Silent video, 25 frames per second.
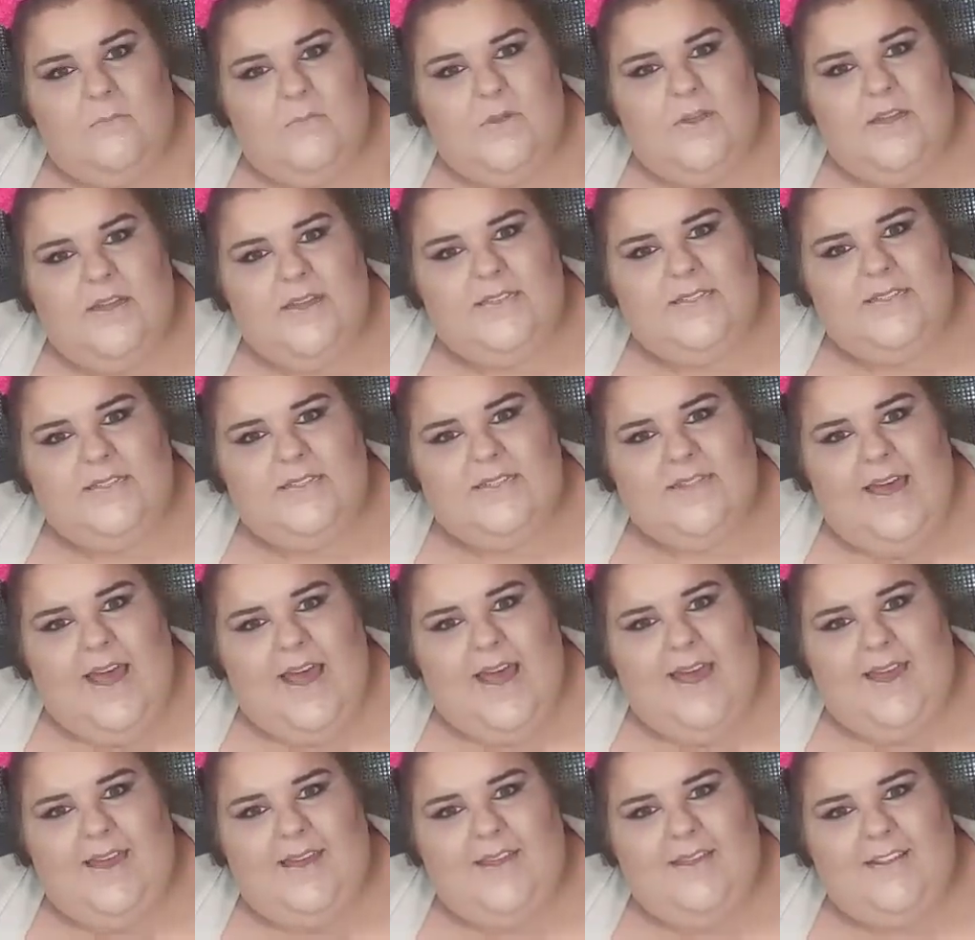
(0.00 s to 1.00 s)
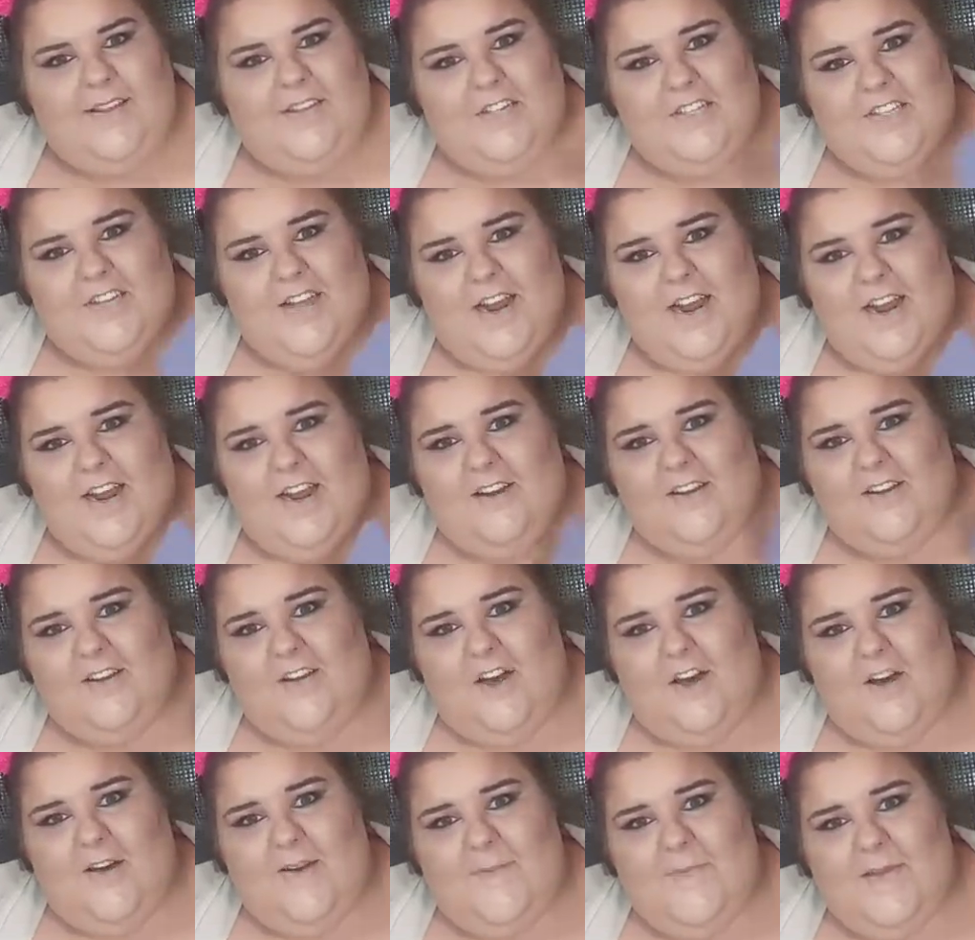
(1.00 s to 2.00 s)
please like, share,
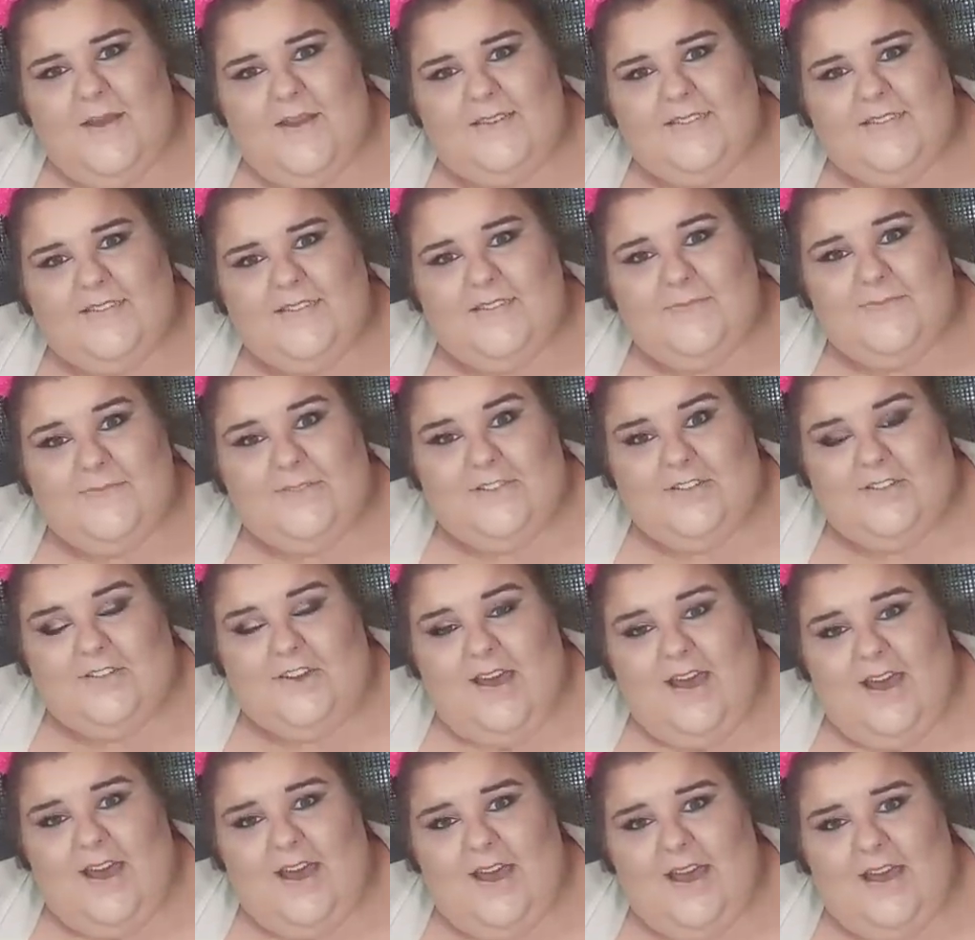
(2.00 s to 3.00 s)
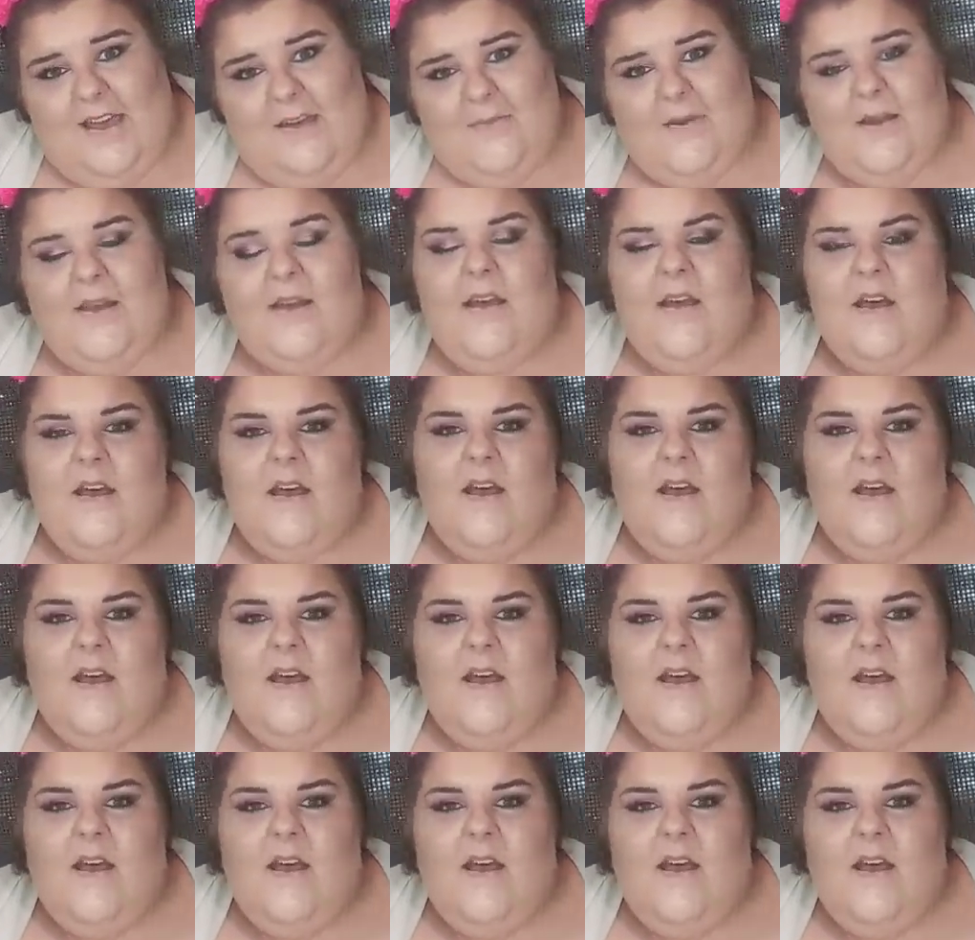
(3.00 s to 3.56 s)
comment, subscribe.